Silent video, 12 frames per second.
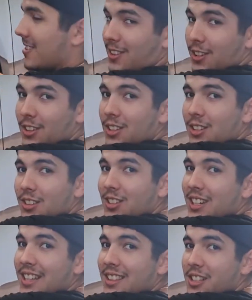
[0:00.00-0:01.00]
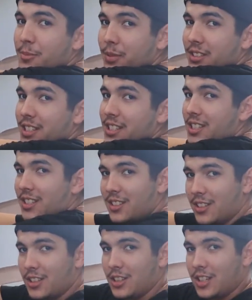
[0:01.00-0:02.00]
Look at this position.
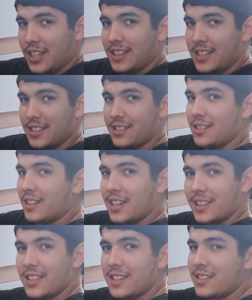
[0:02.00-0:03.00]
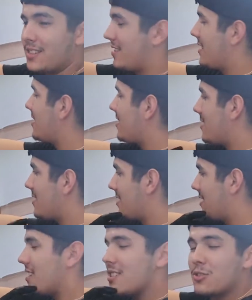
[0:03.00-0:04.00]
Look at this. Look at this. This
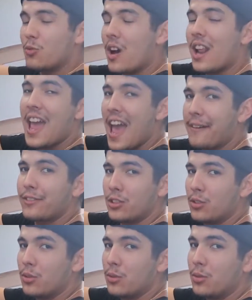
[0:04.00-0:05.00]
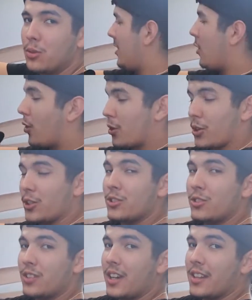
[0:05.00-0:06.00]
is what I have to do in order
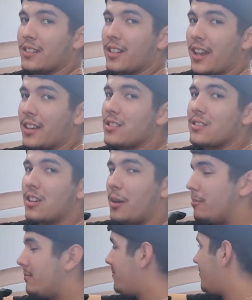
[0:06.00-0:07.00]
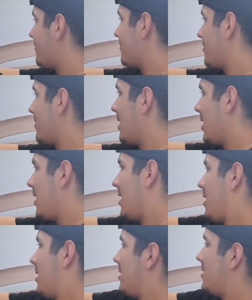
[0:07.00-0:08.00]
to get like some
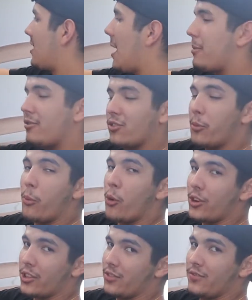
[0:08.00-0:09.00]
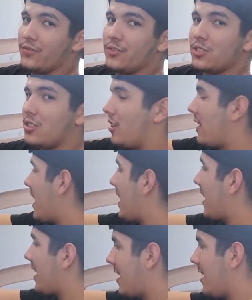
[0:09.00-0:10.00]
type of support so that
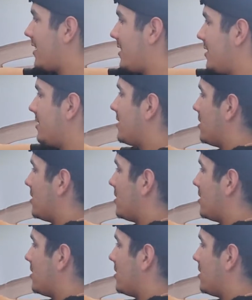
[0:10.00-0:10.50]
I can